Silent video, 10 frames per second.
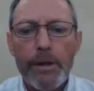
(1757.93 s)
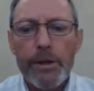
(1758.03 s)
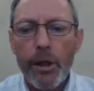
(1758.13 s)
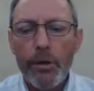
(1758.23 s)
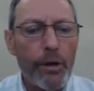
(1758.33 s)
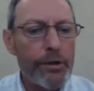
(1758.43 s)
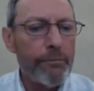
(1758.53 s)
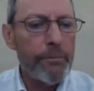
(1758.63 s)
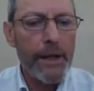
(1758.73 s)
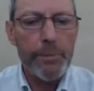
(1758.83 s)
So lots
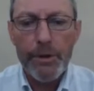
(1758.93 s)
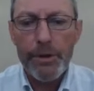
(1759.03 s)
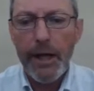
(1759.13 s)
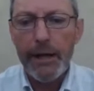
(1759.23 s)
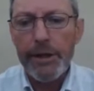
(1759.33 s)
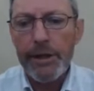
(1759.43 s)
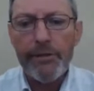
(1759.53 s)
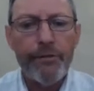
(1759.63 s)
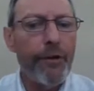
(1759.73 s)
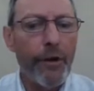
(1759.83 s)
of management
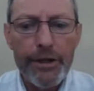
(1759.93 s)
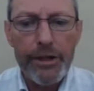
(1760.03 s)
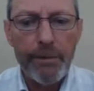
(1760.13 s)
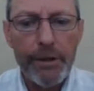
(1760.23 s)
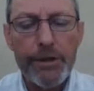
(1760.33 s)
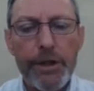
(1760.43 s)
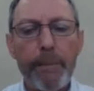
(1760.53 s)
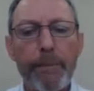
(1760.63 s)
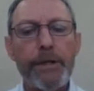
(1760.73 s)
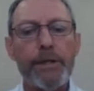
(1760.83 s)
challenges, very similar to
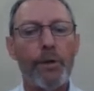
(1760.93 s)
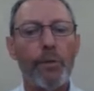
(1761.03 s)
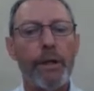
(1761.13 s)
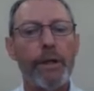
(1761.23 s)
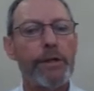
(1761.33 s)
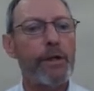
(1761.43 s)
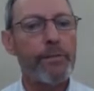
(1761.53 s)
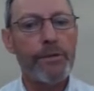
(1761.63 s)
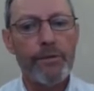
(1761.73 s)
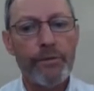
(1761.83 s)
Japanese knotweed in
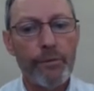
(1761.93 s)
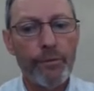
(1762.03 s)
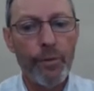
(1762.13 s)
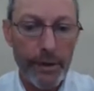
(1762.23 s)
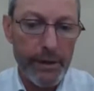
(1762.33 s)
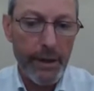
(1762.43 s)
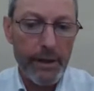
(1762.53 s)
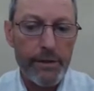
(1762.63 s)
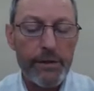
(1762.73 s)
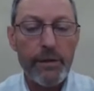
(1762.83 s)
terms of what it
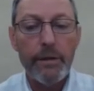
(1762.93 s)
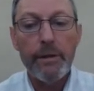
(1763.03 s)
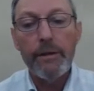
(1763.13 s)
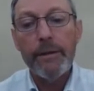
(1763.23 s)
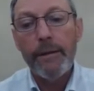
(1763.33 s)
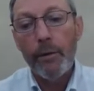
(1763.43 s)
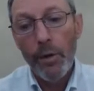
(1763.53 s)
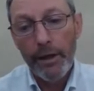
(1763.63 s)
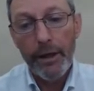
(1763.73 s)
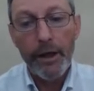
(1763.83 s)
does,
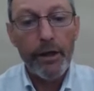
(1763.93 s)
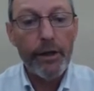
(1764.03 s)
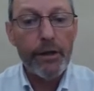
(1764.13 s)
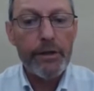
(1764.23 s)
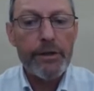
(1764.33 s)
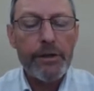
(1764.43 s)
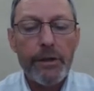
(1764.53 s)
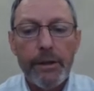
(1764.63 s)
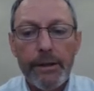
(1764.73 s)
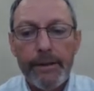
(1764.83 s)
where it
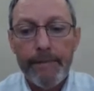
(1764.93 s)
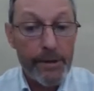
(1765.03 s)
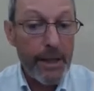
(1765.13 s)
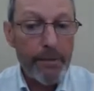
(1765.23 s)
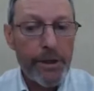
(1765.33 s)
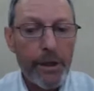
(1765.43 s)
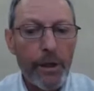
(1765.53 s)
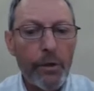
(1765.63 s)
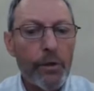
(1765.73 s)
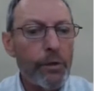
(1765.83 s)
occurs, the damage it
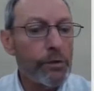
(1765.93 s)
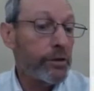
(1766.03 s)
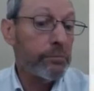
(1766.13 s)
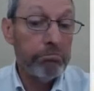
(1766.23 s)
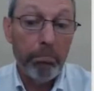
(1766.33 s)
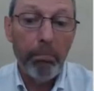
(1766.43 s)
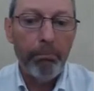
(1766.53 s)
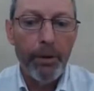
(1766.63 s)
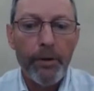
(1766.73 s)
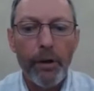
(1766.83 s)
can cause,
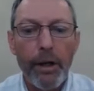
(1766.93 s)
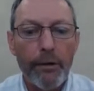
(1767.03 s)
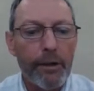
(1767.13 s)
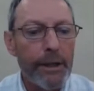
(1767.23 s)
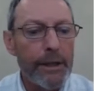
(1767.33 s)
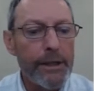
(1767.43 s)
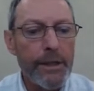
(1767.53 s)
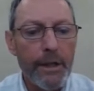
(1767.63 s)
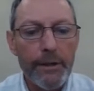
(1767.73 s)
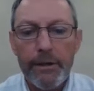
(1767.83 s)
but not currently
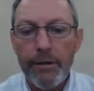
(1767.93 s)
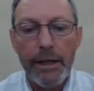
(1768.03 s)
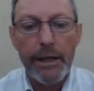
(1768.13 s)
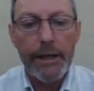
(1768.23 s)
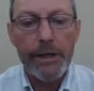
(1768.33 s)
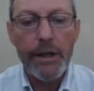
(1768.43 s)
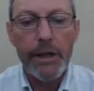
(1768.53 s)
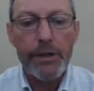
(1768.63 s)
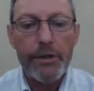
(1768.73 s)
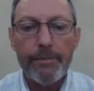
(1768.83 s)
listed under any
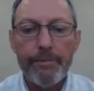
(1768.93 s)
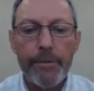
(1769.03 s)
legislation.